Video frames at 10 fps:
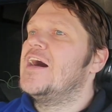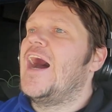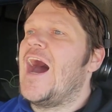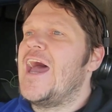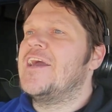
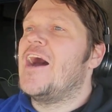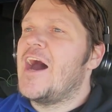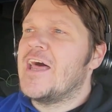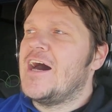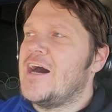I got
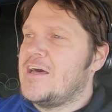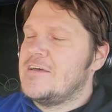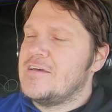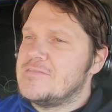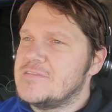a
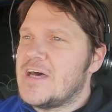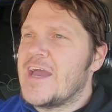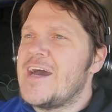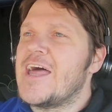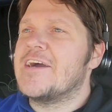I
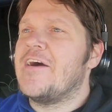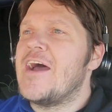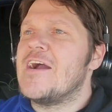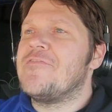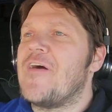got a
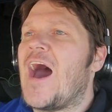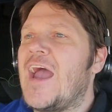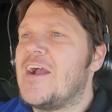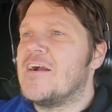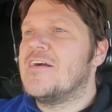
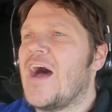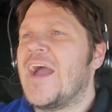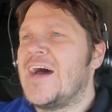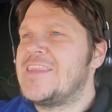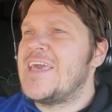clarifier. I
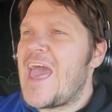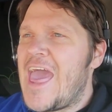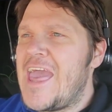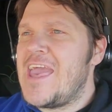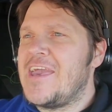got the
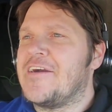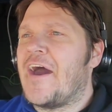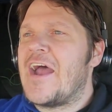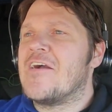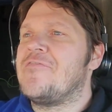A
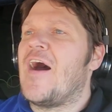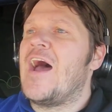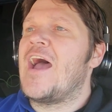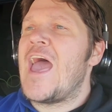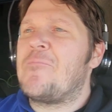
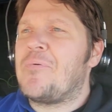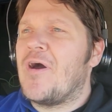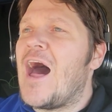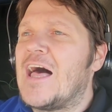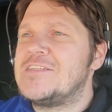clarifier, A
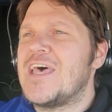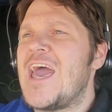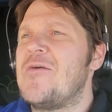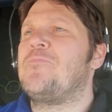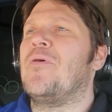plus,
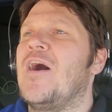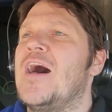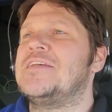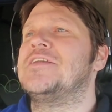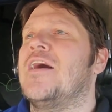A
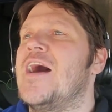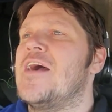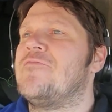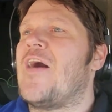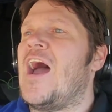plus
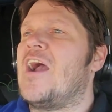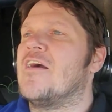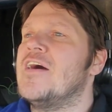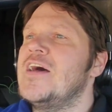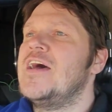clarifier,
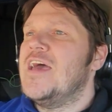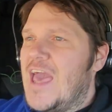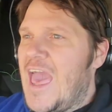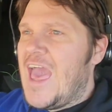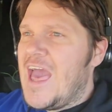
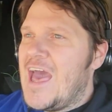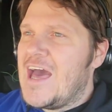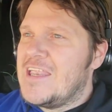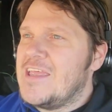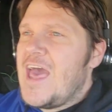
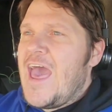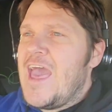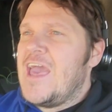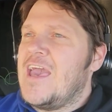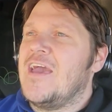and
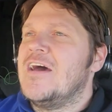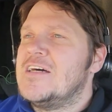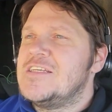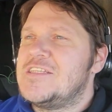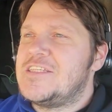
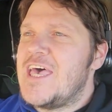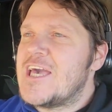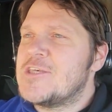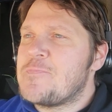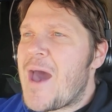a
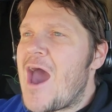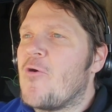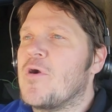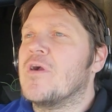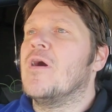
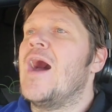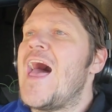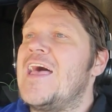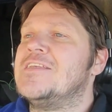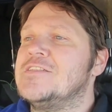six-power
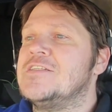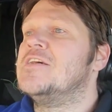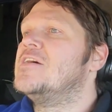lens